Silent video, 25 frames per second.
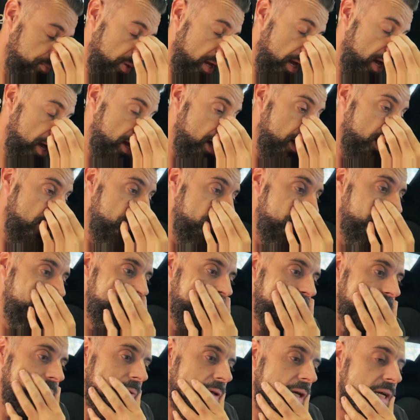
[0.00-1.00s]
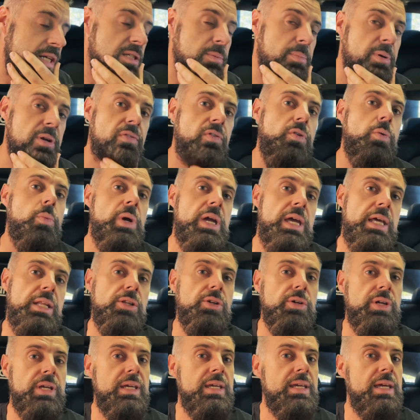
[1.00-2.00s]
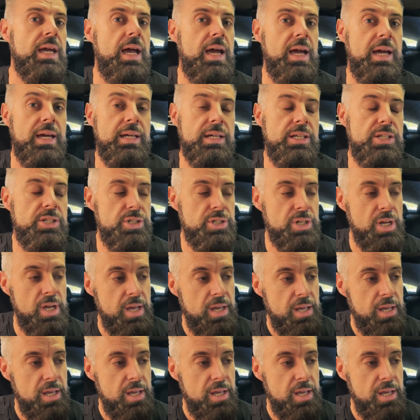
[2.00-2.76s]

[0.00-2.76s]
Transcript: It's a bit of a weird looking gauge.